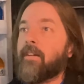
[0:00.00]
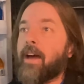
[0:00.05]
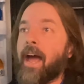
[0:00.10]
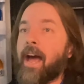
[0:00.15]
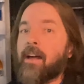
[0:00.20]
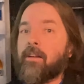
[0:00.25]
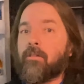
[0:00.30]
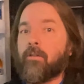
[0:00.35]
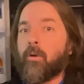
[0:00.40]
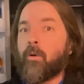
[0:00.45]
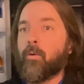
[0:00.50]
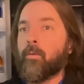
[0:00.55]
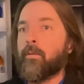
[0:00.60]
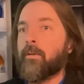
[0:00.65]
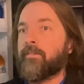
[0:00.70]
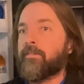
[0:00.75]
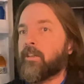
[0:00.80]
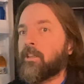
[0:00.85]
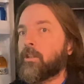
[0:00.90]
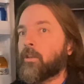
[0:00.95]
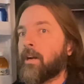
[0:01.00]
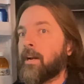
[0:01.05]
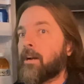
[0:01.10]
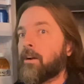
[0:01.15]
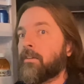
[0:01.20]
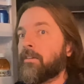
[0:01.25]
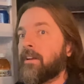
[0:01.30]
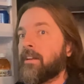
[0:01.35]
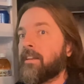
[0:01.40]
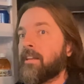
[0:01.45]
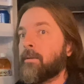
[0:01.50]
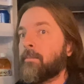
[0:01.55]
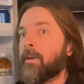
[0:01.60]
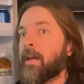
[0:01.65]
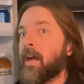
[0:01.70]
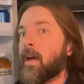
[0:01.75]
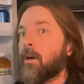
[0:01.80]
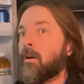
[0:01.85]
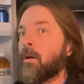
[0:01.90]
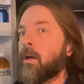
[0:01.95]
household refrigerators in them
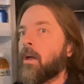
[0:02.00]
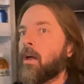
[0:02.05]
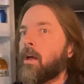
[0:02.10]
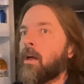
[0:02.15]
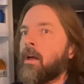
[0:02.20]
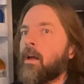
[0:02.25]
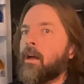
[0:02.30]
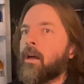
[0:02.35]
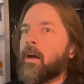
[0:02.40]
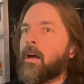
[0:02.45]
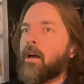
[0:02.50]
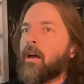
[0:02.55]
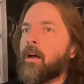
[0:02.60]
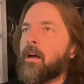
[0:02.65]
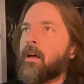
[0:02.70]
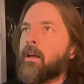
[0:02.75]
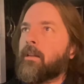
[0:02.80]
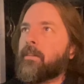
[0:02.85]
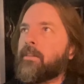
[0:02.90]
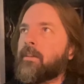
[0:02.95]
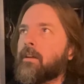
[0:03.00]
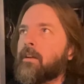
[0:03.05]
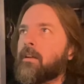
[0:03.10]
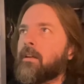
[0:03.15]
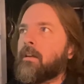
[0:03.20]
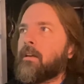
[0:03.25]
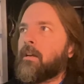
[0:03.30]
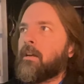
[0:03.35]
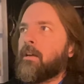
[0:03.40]
now. The